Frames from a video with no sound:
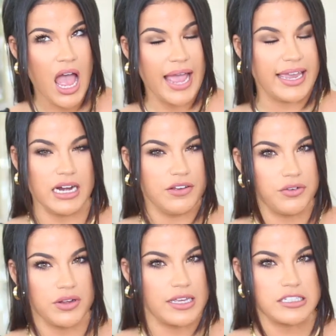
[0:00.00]
I can't
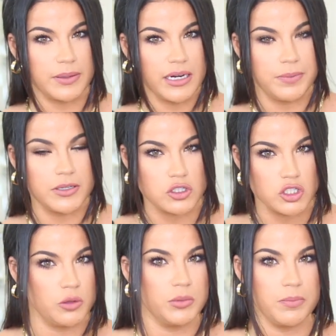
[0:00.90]
even really explain it because
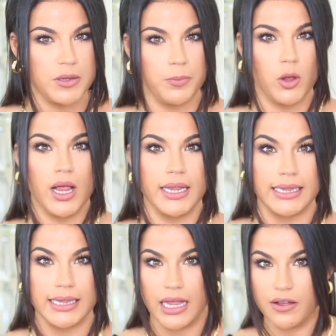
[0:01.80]
so many people
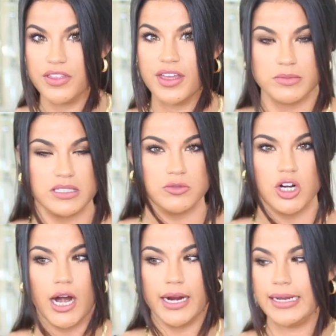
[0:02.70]
love them some
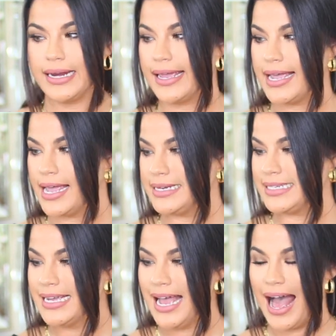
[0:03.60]
Target,
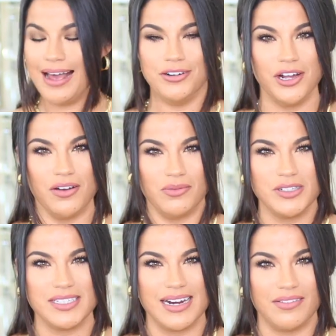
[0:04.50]
and I don't know, I'm
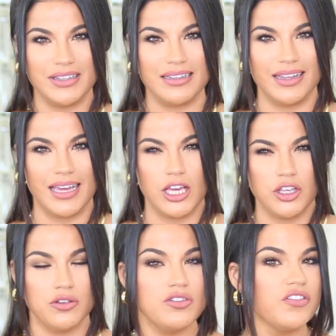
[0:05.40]
just not really like a
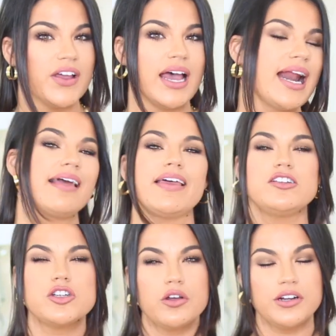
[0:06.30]
huge fan. I
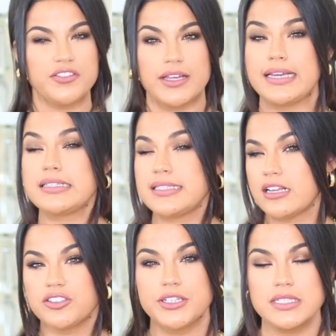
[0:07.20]
like to go there for like
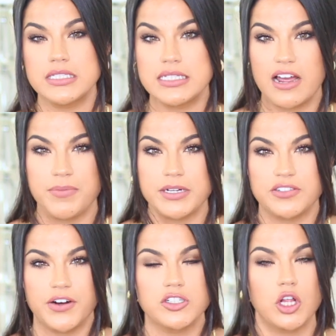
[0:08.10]
accessories and stuff, but
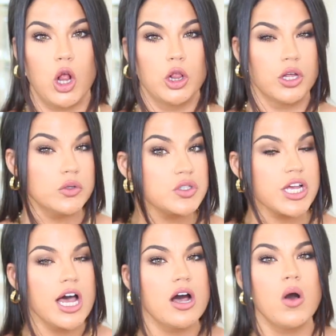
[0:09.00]
as far as clothes
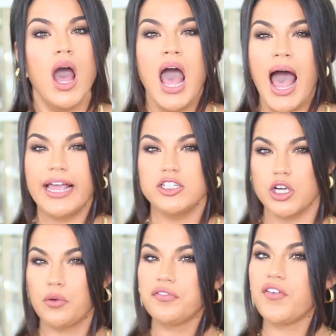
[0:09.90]
go, I
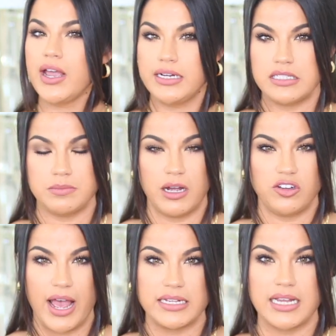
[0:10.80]
don't find as much
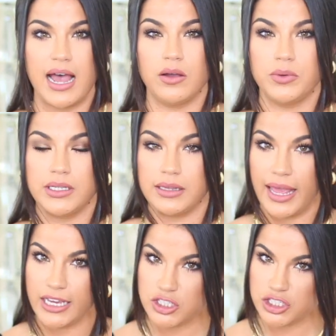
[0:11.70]
as I would
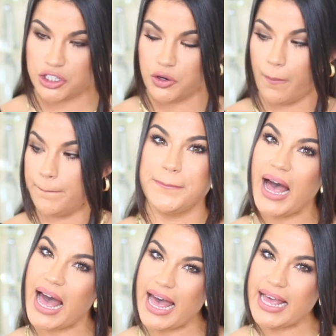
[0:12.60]
like to, but
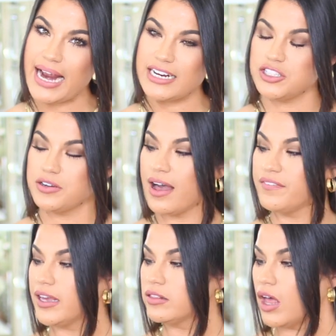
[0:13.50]
I do
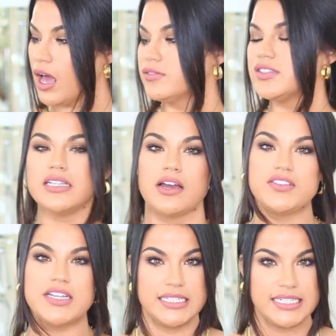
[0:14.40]
have a lot of
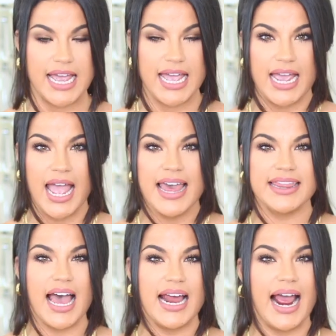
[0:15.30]
stuff today
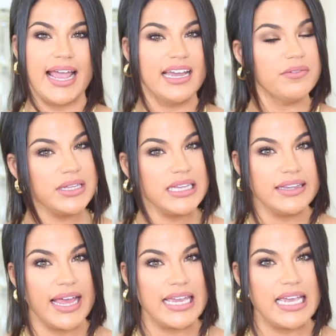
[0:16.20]
that I am really
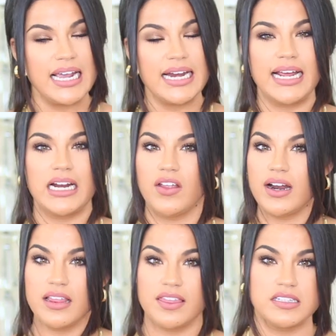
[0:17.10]
liking, and a
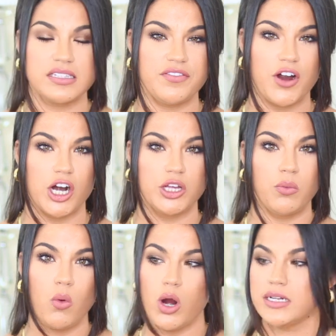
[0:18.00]
lot of the things I've already
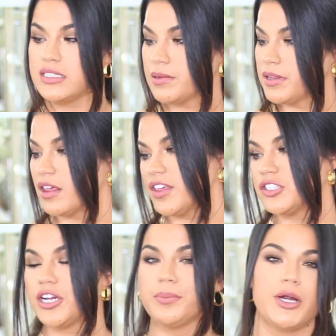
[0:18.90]
worn, some of the
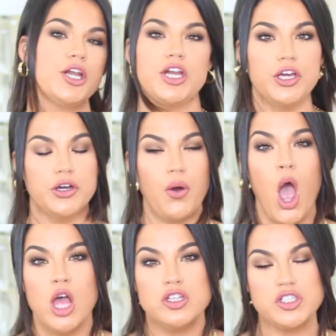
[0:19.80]
things are brand new,
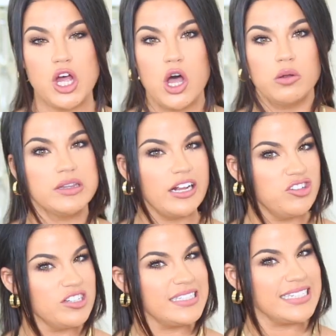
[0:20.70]
so
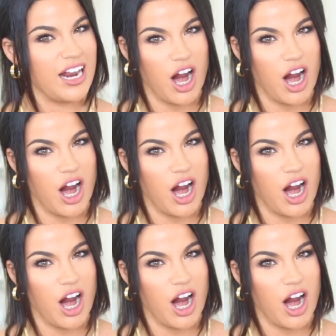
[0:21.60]
let's just get